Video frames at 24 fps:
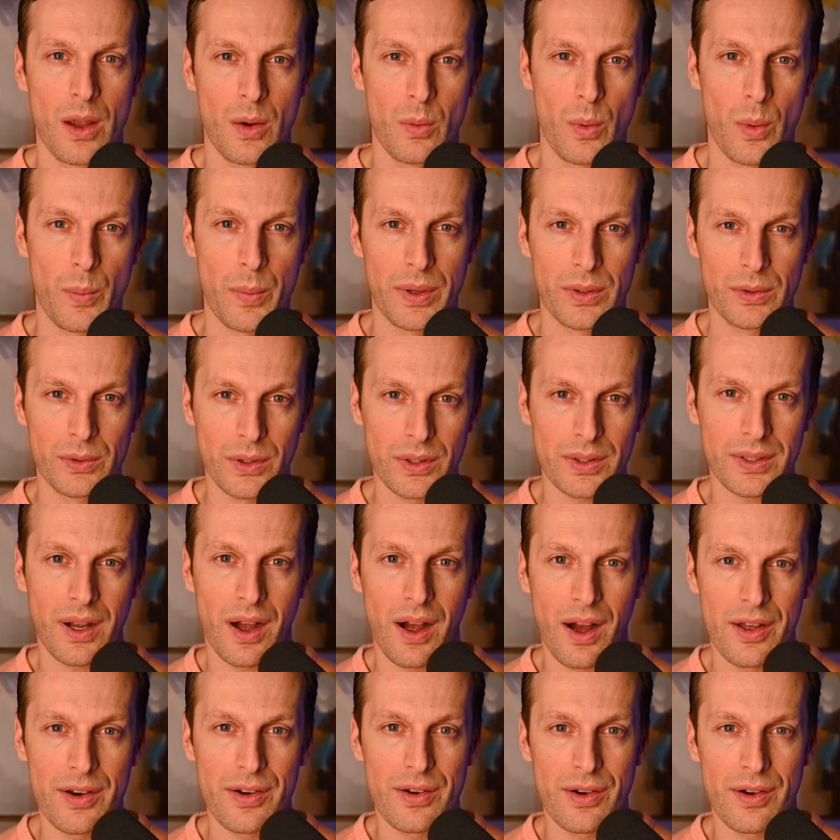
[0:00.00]
when we look
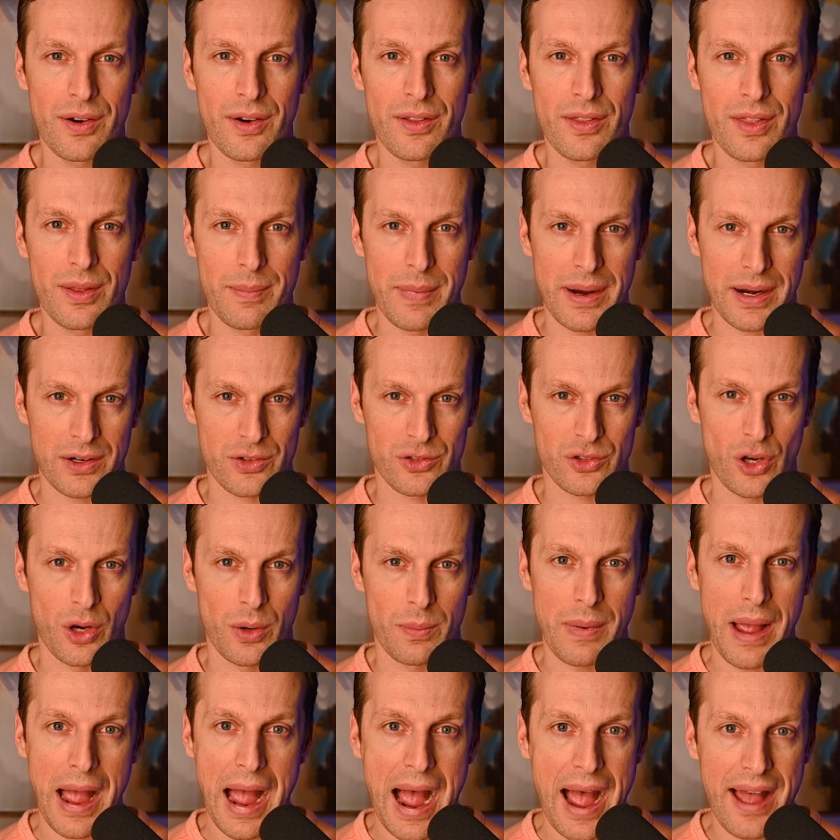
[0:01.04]
under the
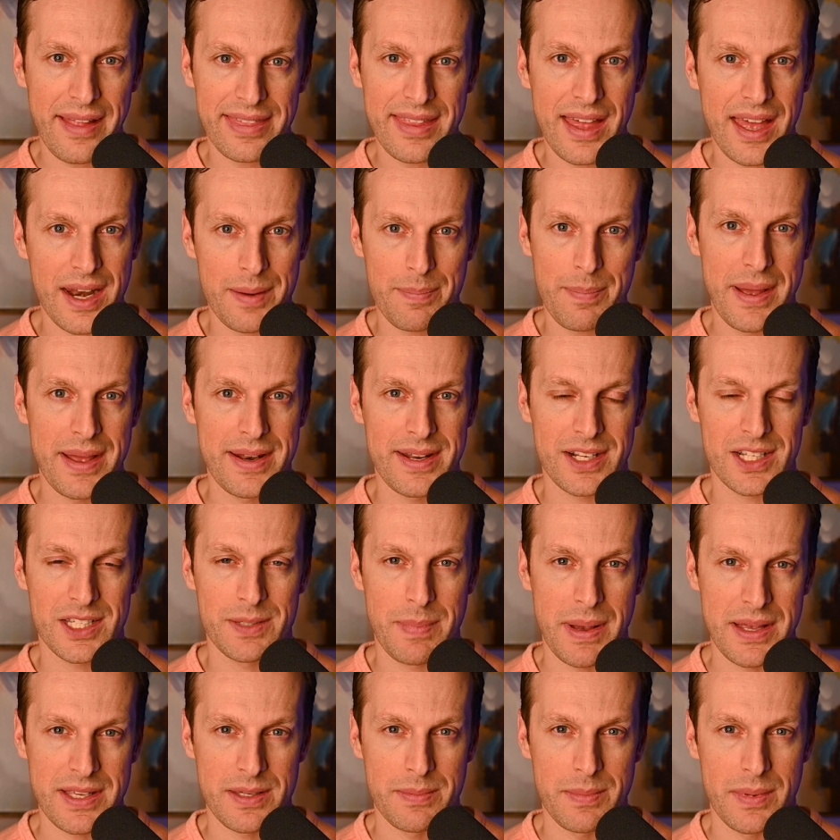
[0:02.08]
microscope at that appendix
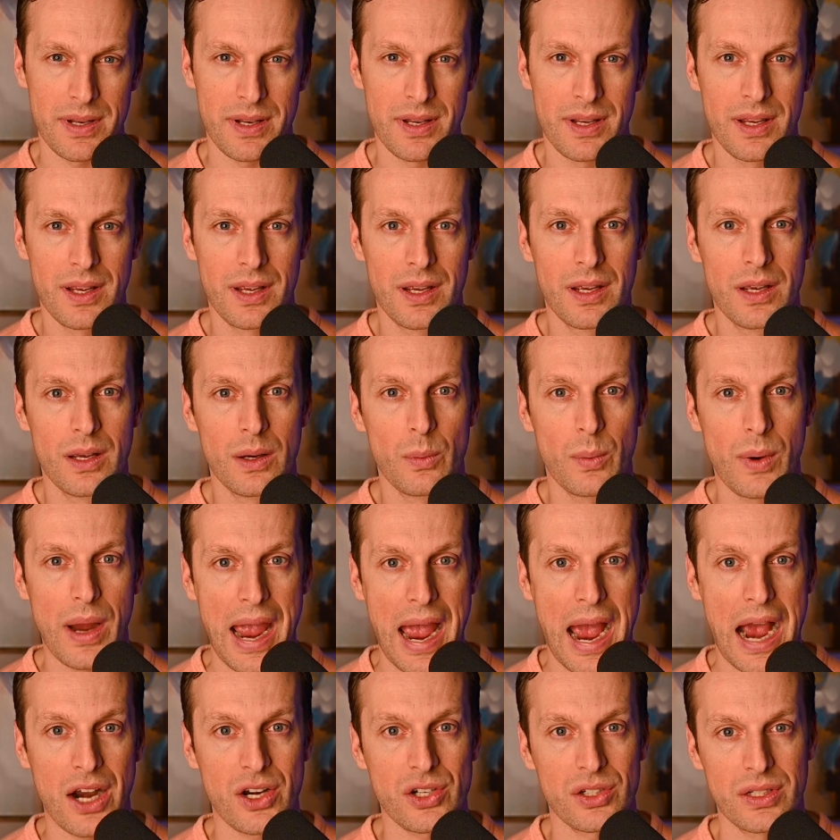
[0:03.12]
specimen, we
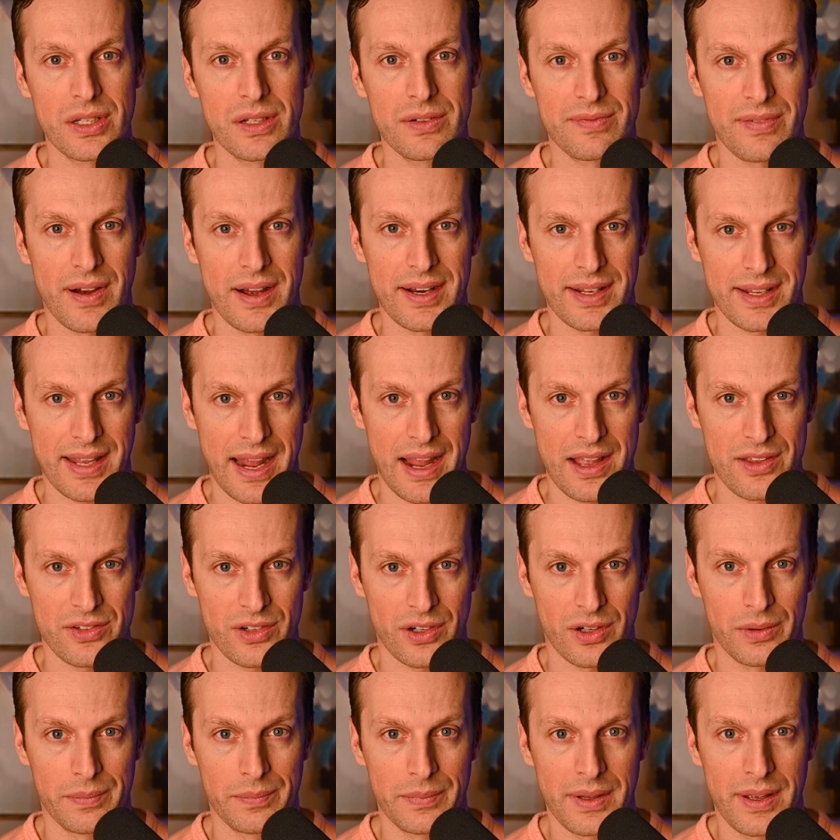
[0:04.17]
actually find a
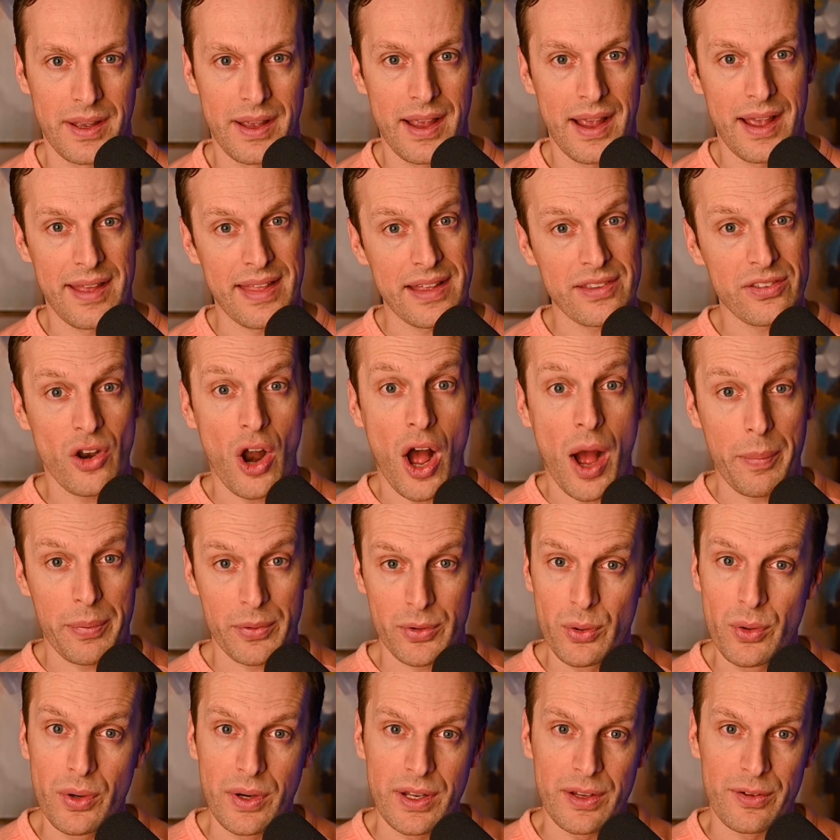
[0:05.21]
cancer. And that's an
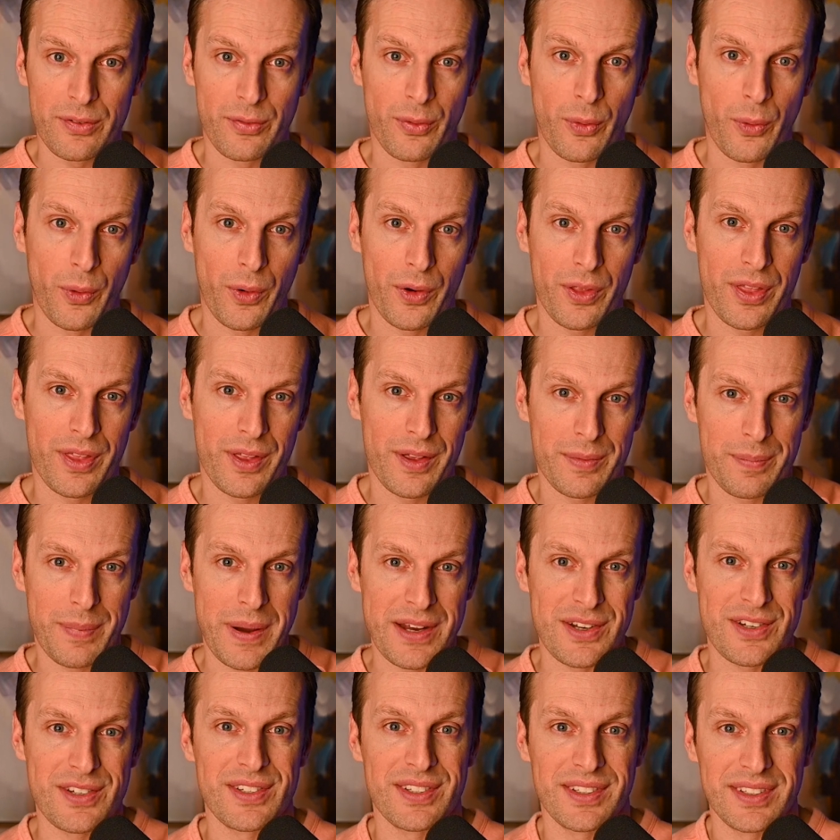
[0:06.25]
opportunity for the
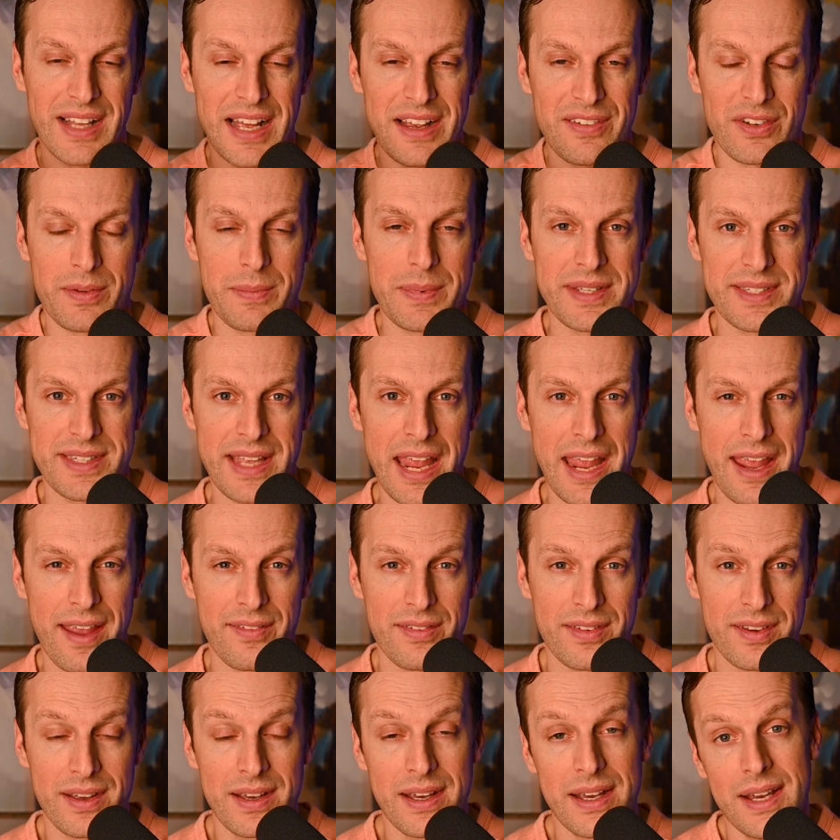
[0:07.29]
patient's life to be
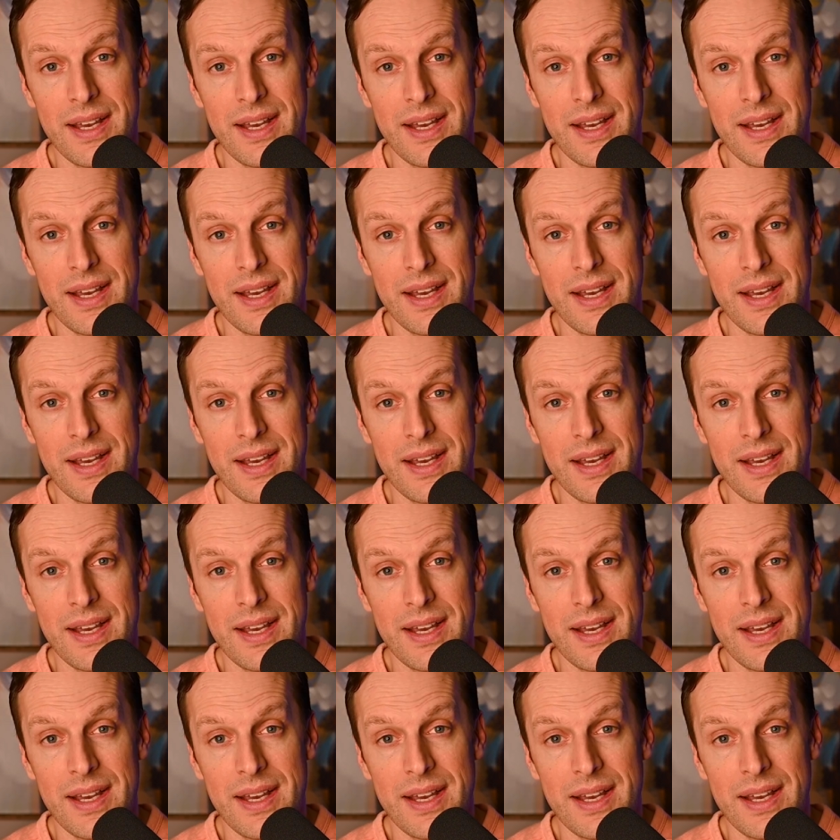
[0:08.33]
saved.